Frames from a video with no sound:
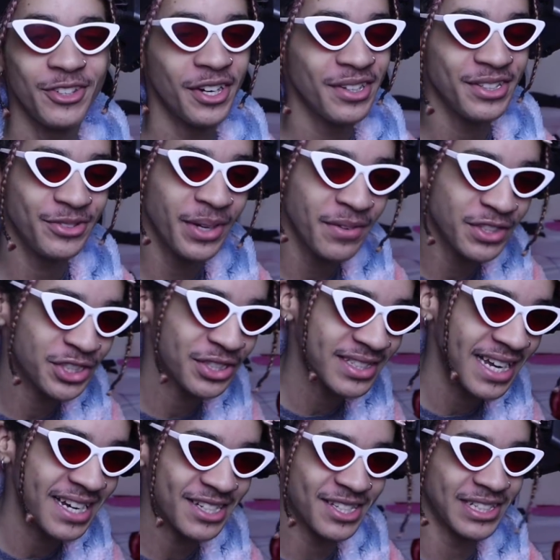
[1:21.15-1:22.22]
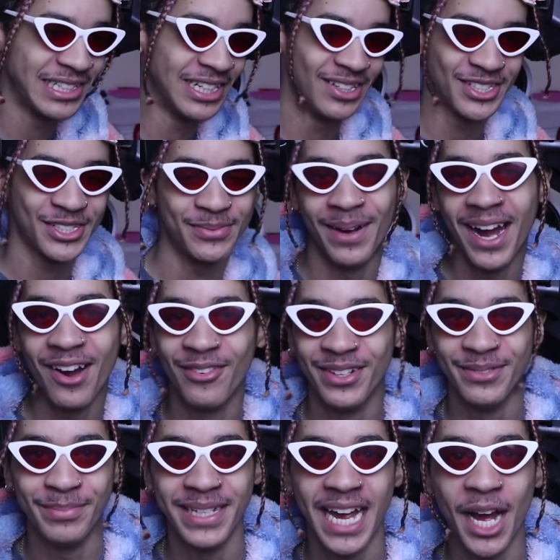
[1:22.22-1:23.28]
You ever just, like, smile
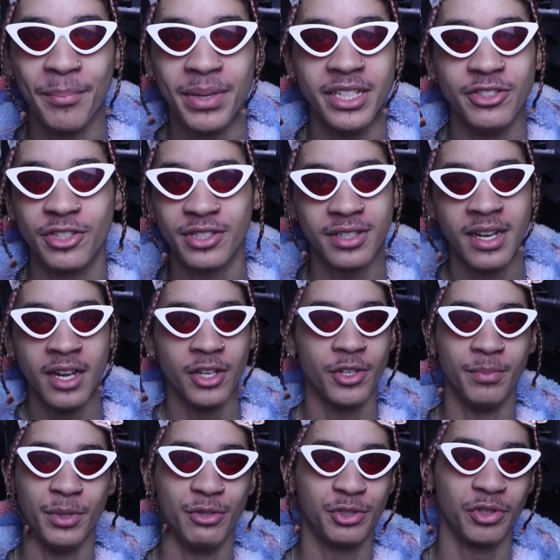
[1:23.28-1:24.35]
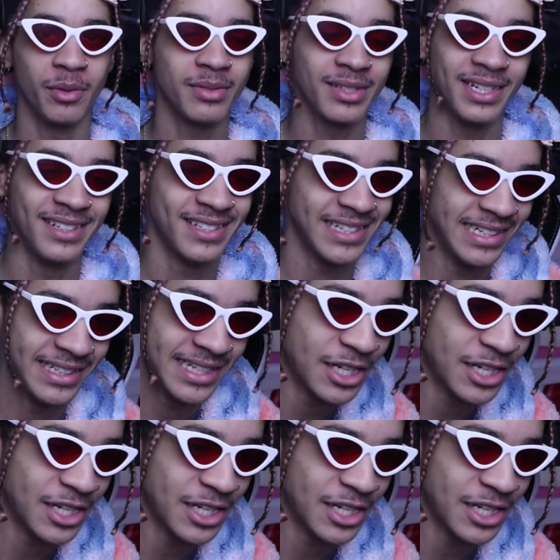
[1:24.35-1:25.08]
and be happy and just... Your mood drops instantly?